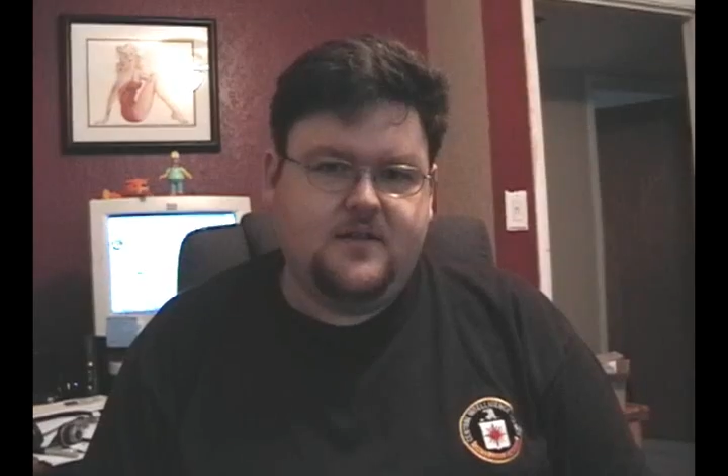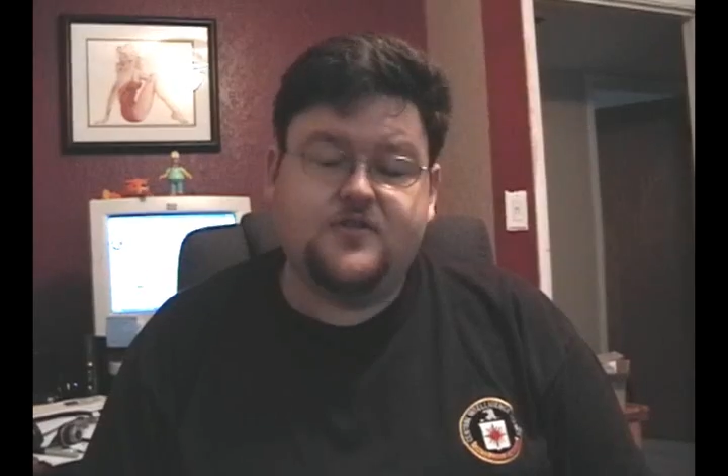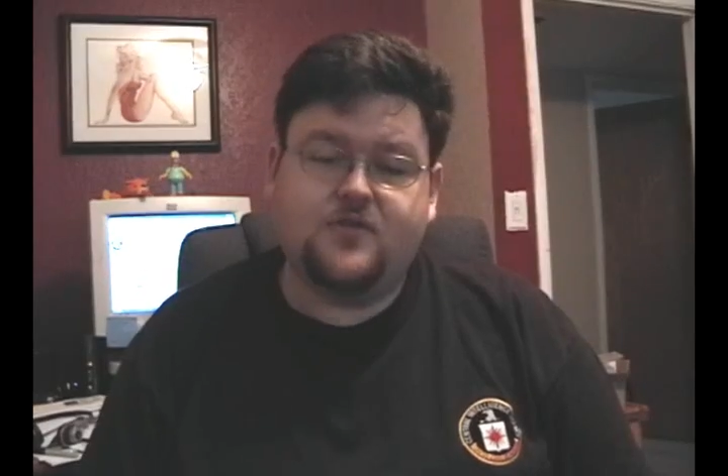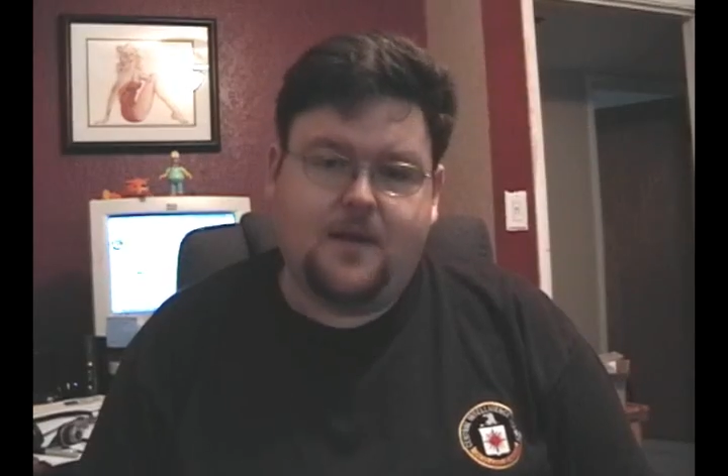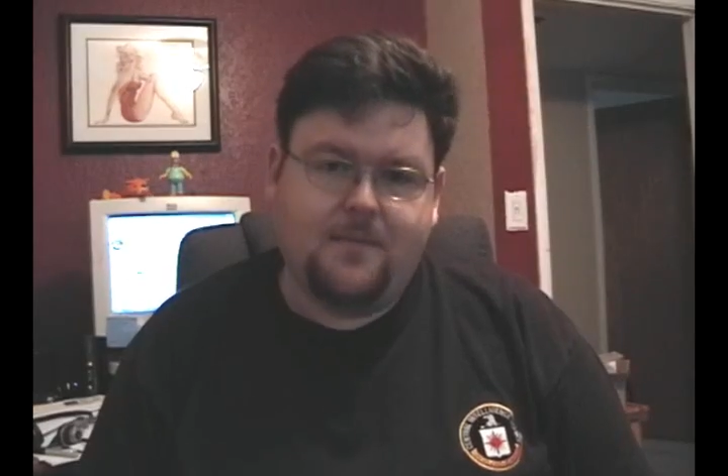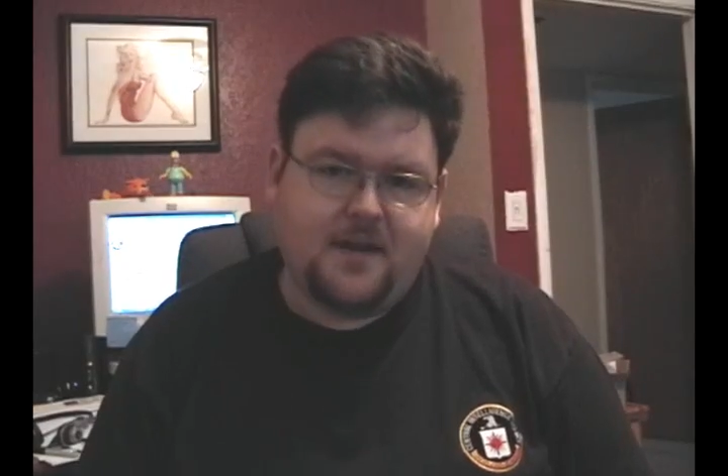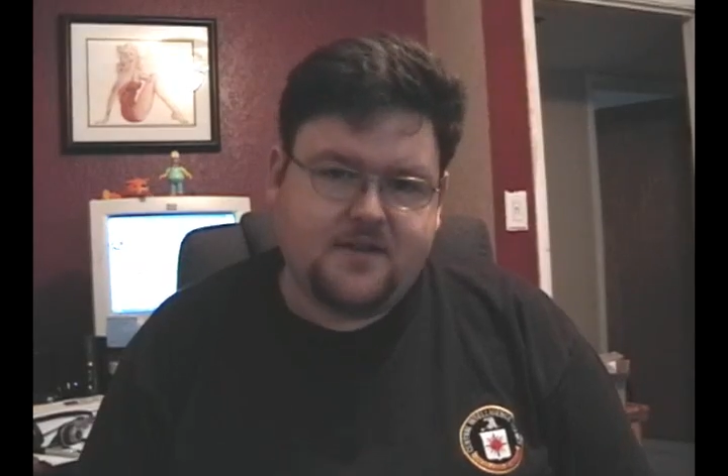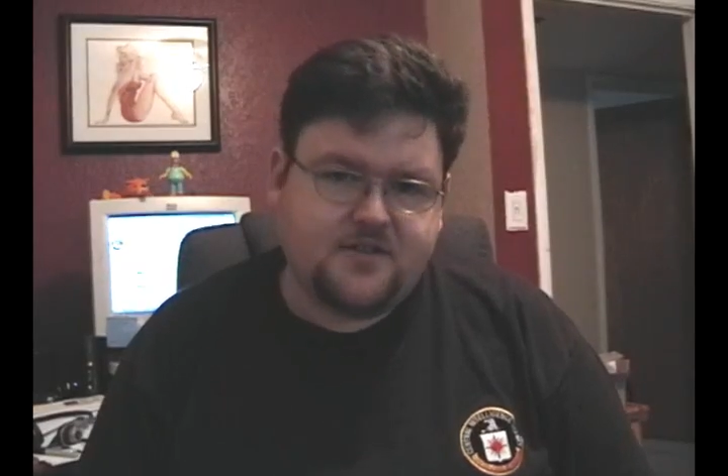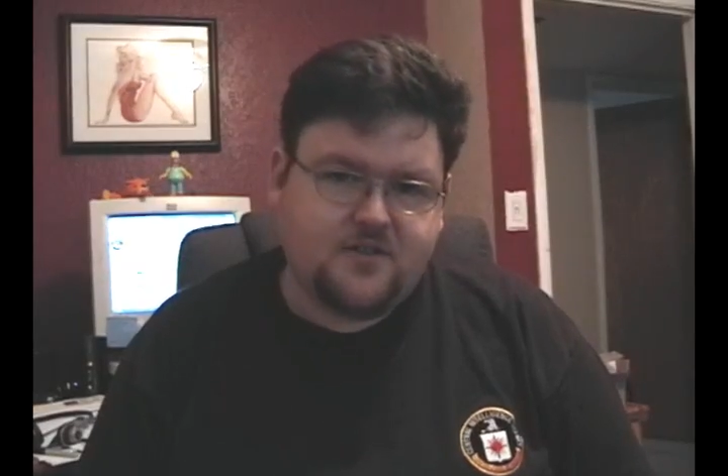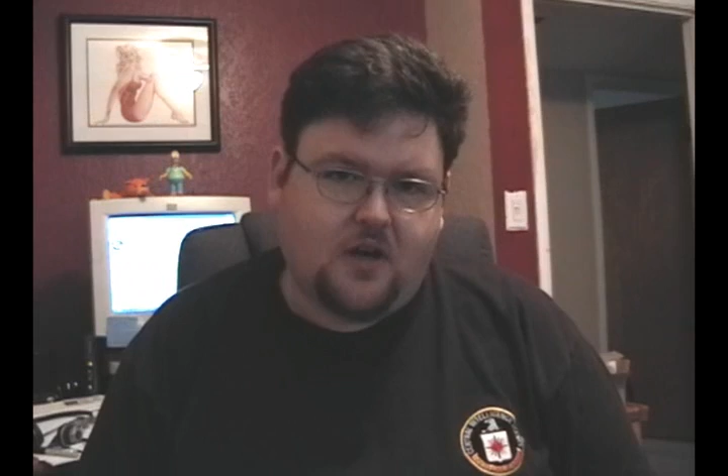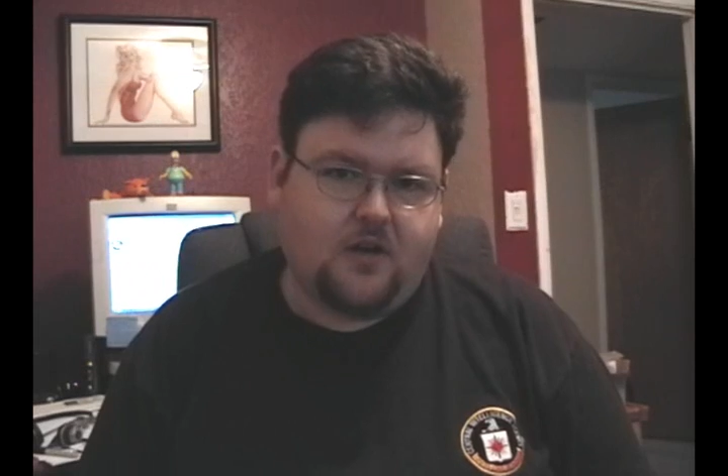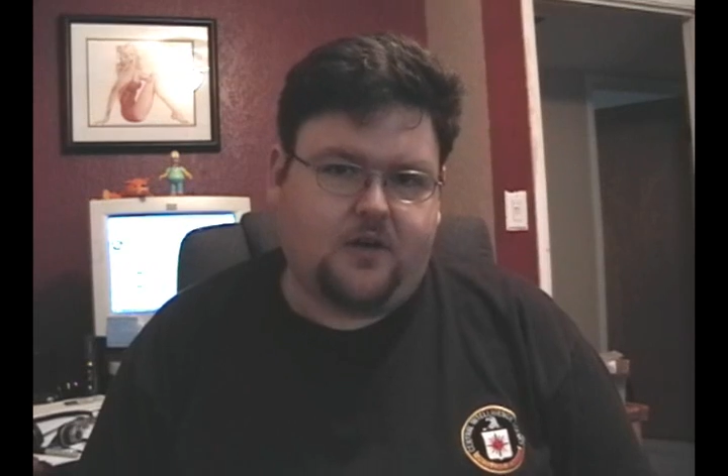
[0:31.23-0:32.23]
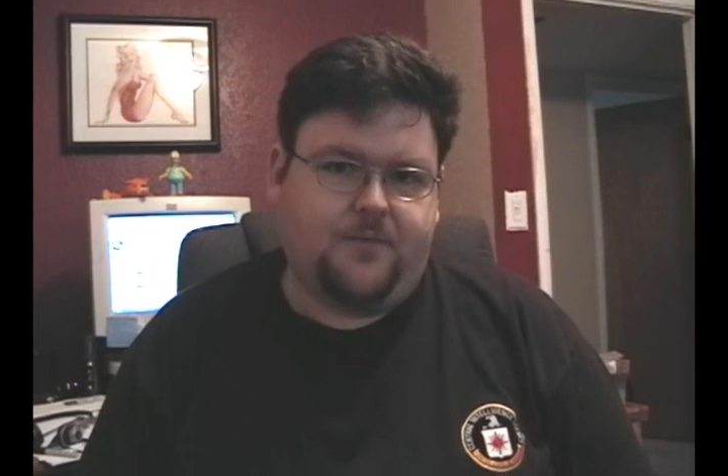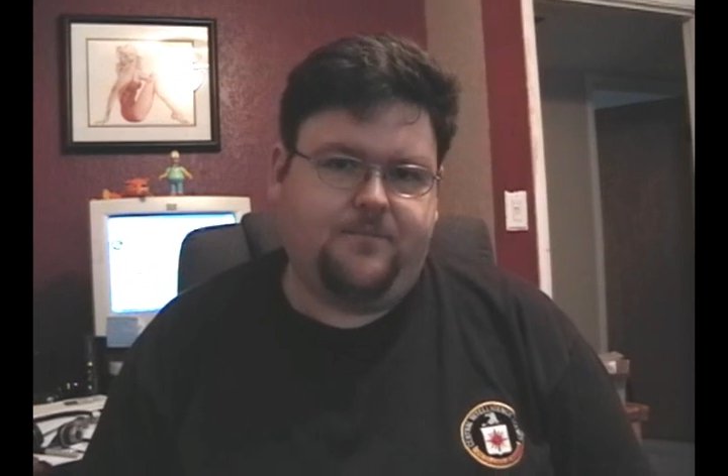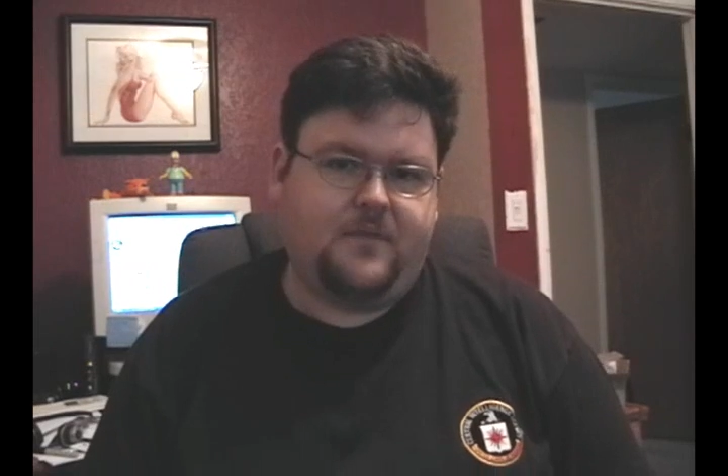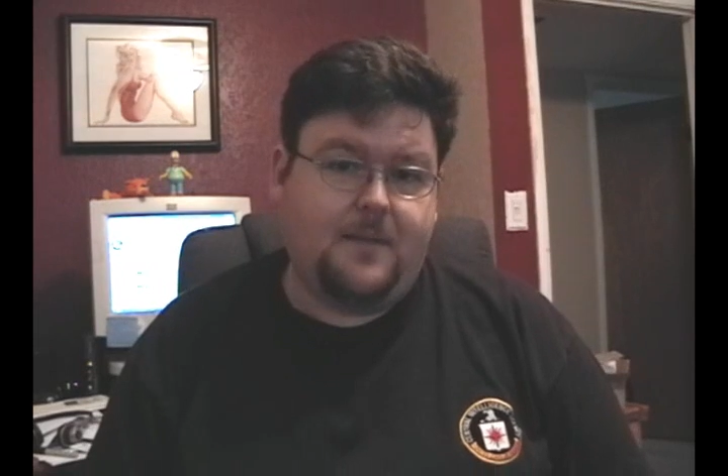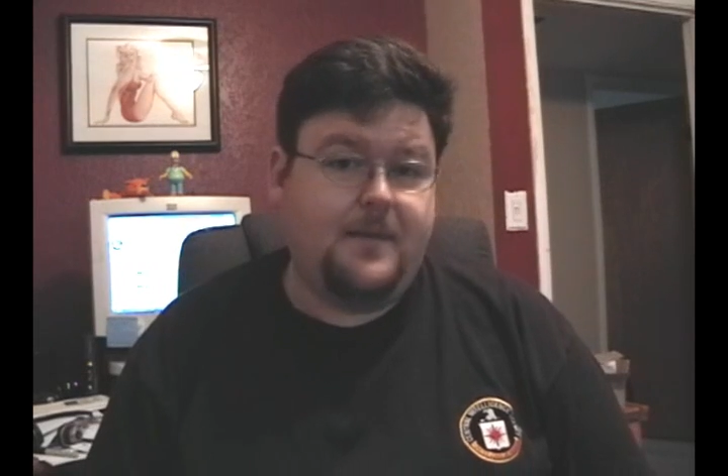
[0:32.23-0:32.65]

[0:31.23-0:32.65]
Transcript: So I made a starter. I